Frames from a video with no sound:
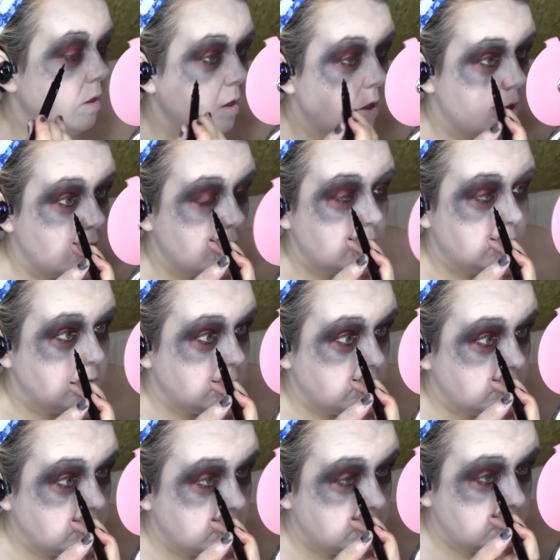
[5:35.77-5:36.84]
my eyes were
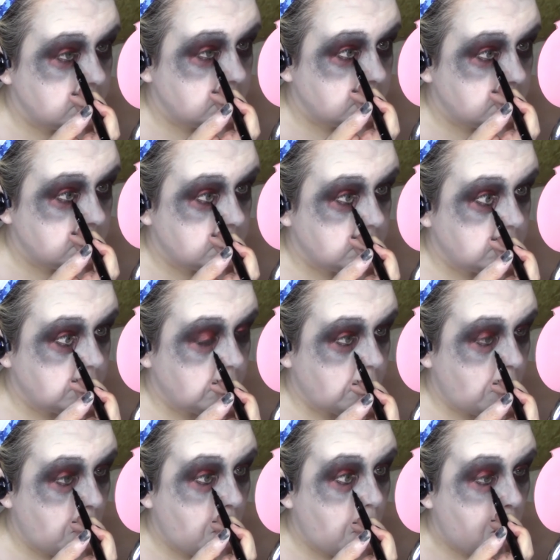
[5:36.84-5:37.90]
like too stark and
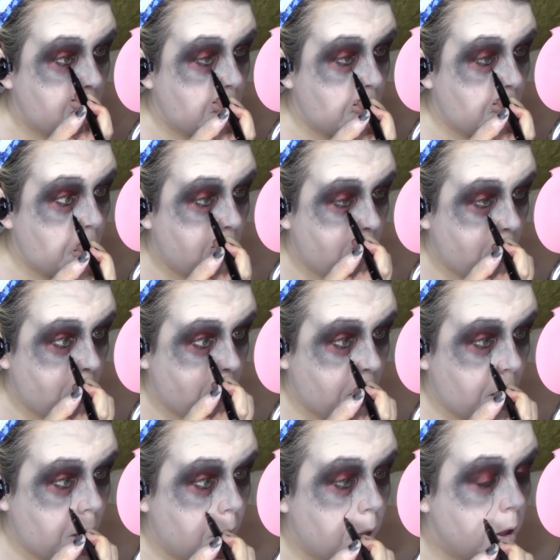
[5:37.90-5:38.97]
the little pink flesh
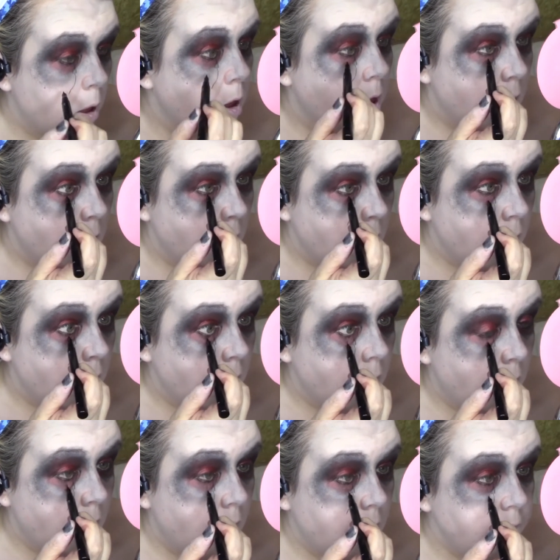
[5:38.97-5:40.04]
was peeking through and it
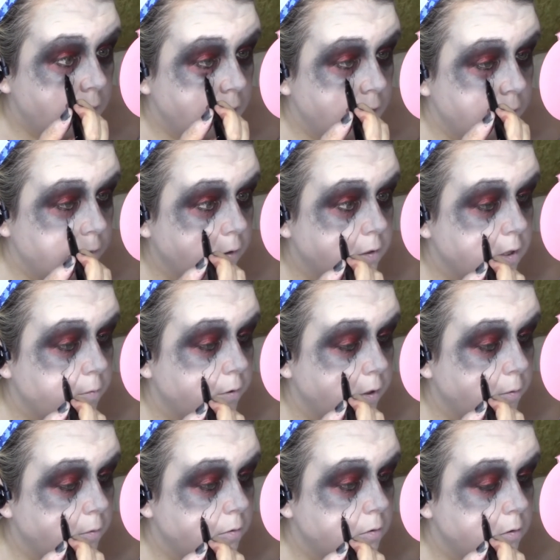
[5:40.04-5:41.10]
just wasn't looking
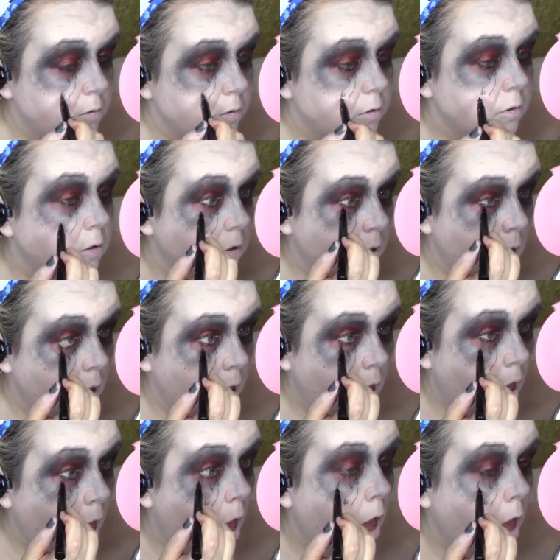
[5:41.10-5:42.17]
scary. It was looking a little
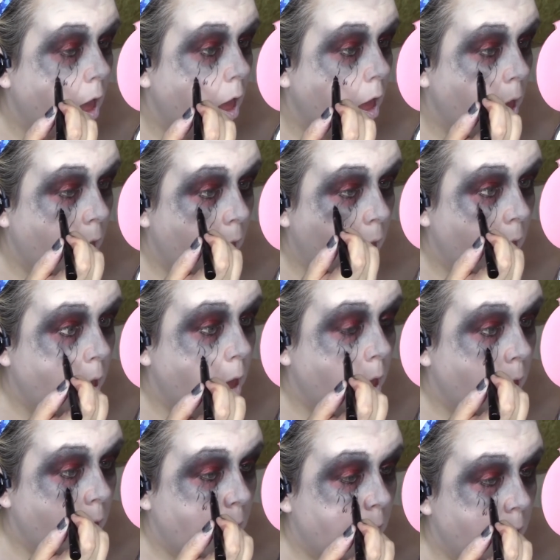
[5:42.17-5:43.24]
weird. So I
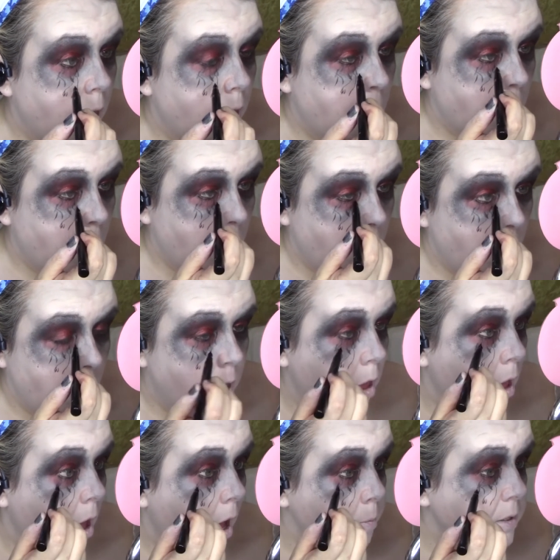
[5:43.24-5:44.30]
did put
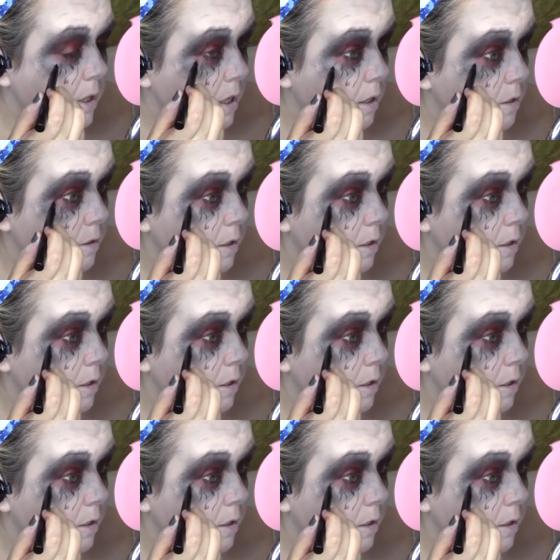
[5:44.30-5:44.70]
the